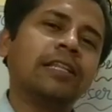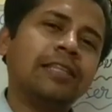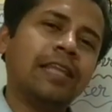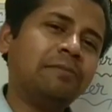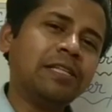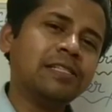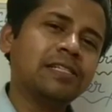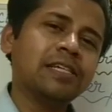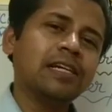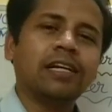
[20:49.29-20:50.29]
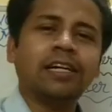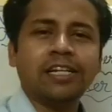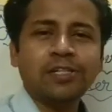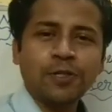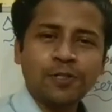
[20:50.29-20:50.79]
That means it
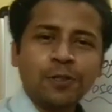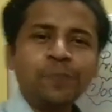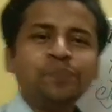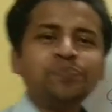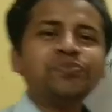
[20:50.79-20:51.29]
is also